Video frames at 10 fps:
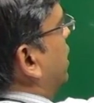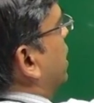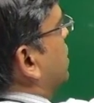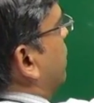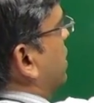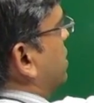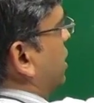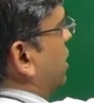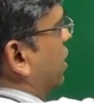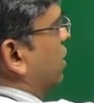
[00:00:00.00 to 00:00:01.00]
takes place in
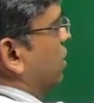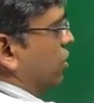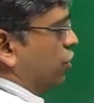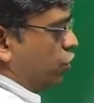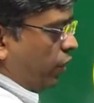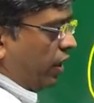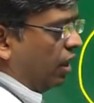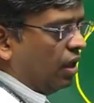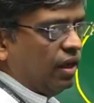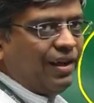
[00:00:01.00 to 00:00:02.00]
the joint.
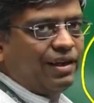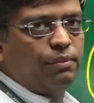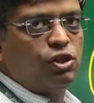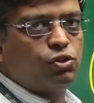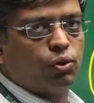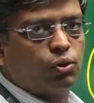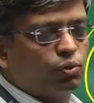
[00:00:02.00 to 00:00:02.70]
Let me show you